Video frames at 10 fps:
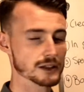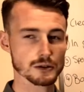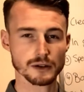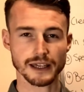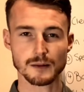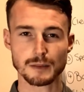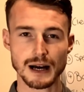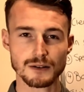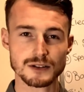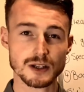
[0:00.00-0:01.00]
talking
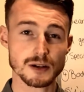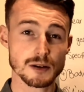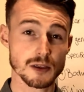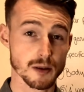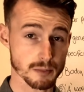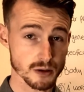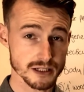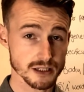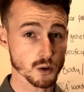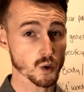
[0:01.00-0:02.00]
about the
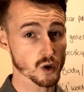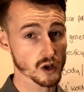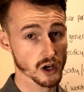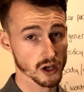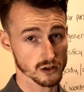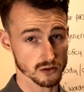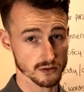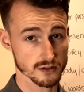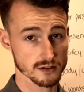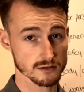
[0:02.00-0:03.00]
body or
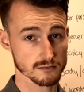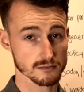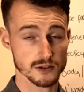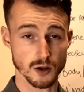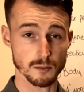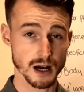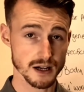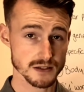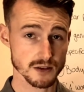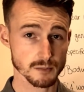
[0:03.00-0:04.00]
clothes. So
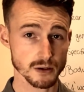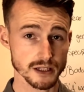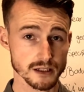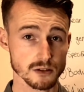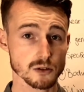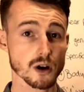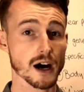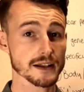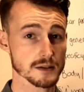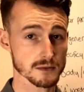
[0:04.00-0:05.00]
parts of the body or
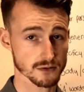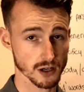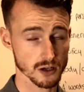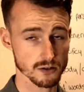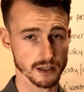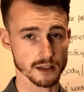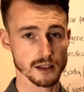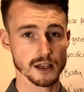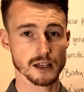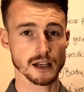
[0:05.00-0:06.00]
items of clothing.
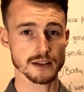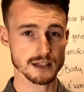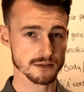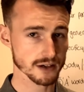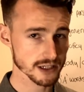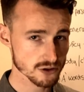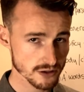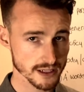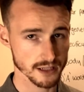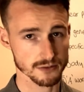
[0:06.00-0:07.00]
Now this is very
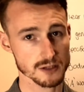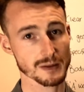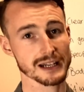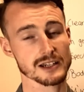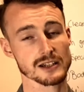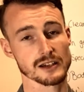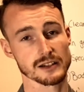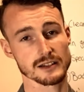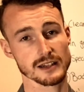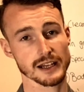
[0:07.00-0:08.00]
tricky for Spanish
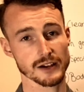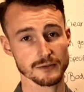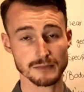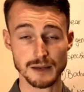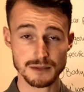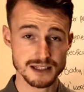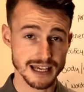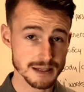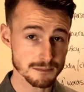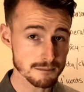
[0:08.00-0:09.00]
learners, and I've made
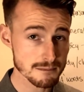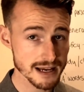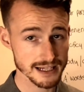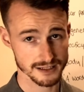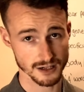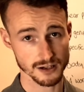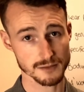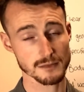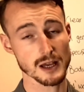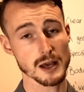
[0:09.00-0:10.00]
mistakes many a time
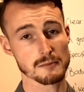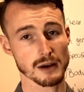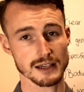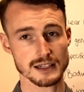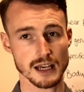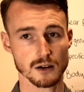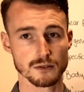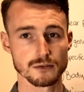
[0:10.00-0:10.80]
myself.